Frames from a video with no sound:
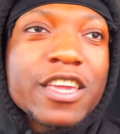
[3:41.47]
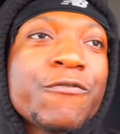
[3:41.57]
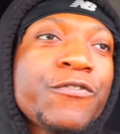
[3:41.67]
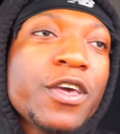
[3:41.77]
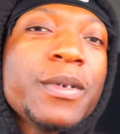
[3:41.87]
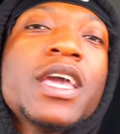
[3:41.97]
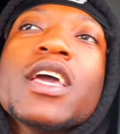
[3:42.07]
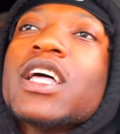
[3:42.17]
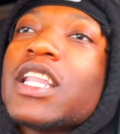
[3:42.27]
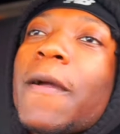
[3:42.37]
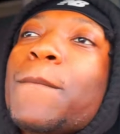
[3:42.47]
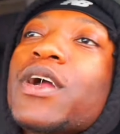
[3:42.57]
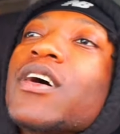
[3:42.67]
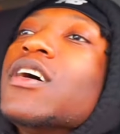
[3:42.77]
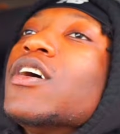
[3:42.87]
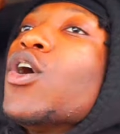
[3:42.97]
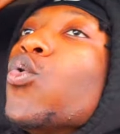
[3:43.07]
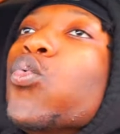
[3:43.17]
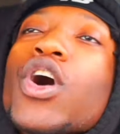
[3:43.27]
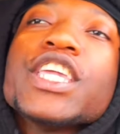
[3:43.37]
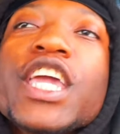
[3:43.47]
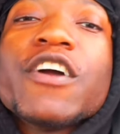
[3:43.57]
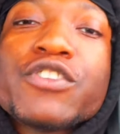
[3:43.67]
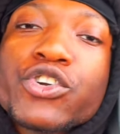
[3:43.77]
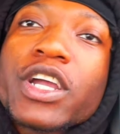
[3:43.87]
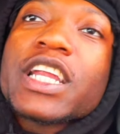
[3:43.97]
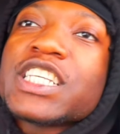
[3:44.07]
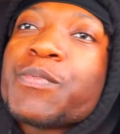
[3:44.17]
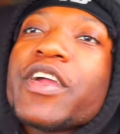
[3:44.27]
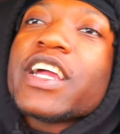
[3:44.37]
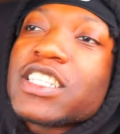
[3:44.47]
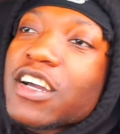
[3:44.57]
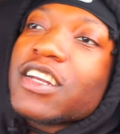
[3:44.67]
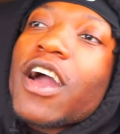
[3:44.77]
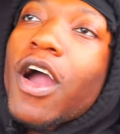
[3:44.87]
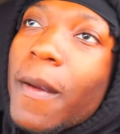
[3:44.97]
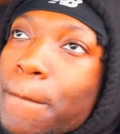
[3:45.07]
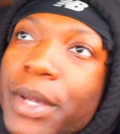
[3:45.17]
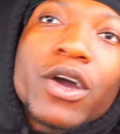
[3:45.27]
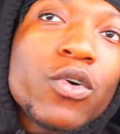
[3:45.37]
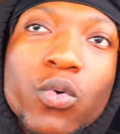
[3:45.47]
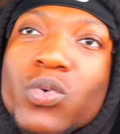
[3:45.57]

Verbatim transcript: You feel me? Like, bro, 1 year of trucking experience under our belt.